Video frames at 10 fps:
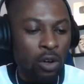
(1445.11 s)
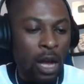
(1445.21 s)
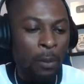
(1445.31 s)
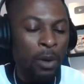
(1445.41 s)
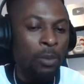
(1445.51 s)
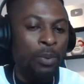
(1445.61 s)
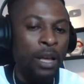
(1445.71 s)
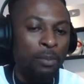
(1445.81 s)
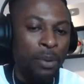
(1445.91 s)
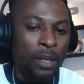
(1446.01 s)
I'm going to play a
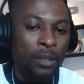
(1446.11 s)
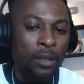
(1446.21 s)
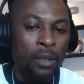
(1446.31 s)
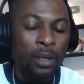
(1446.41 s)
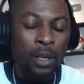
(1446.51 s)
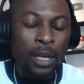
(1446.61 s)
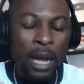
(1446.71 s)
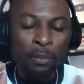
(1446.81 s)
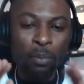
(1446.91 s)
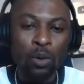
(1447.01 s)
bit
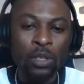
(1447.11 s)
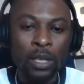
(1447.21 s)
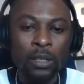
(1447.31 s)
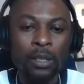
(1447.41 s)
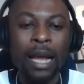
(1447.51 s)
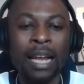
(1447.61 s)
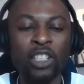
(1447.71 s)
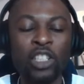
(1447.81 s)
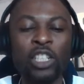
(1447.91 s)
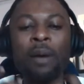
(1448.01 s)
and pause it and
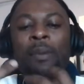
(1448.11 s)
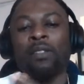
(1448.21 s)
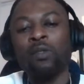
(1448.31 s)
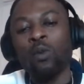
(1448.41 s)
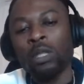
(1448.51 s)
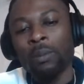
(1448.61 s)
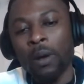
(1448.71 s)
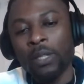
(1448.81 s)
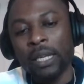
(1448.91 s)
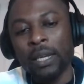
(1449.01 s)
share my thoughts
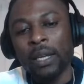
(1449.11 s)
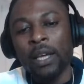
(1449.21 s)
about it.